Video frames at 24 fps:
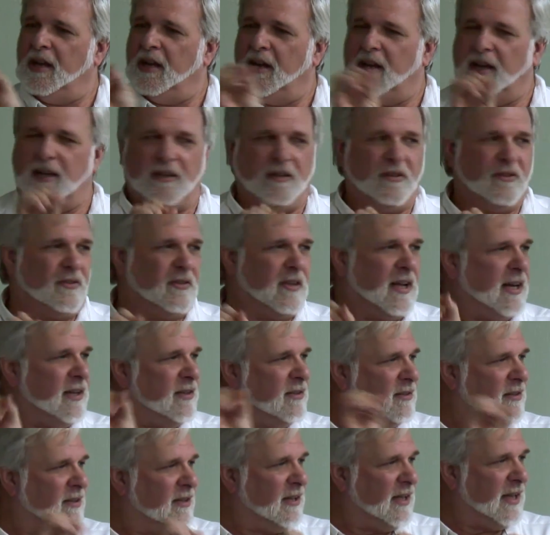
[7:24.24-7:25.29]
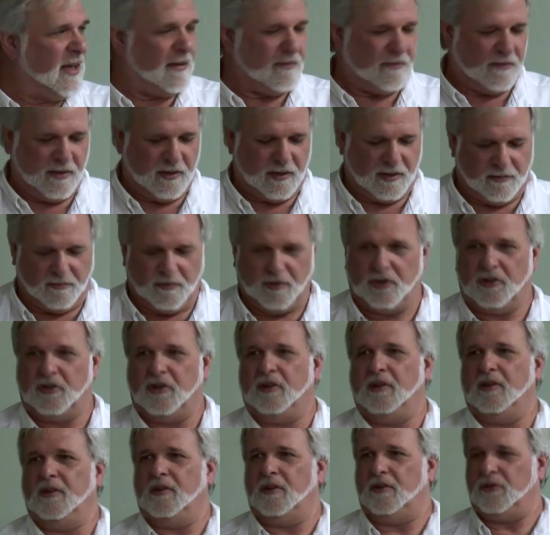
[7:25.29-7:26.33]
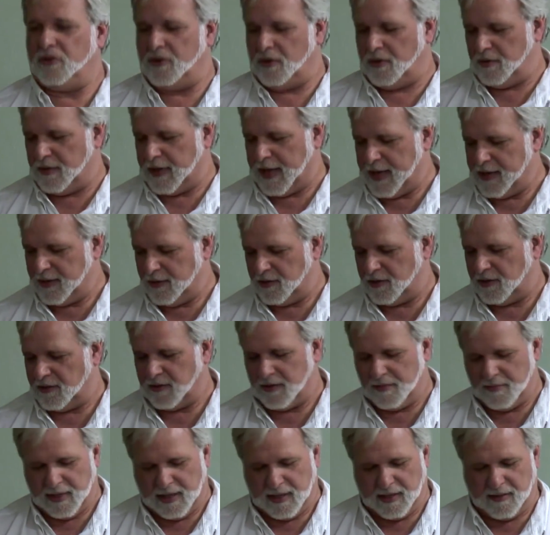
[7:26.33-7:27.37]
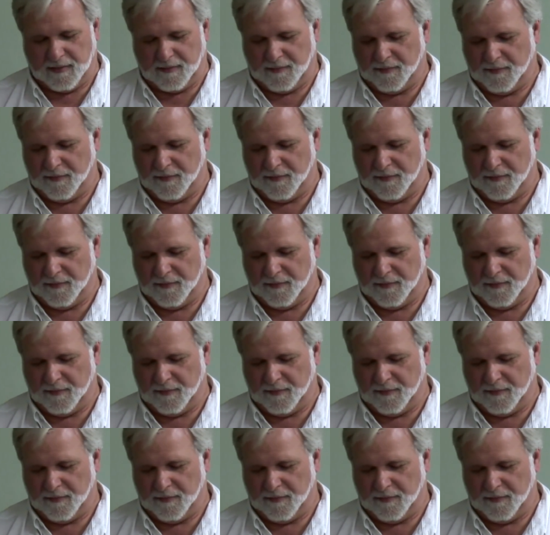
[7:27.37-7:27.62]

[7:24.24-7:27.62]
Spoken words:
and you slice to the left. And I'll show you that in just a minute.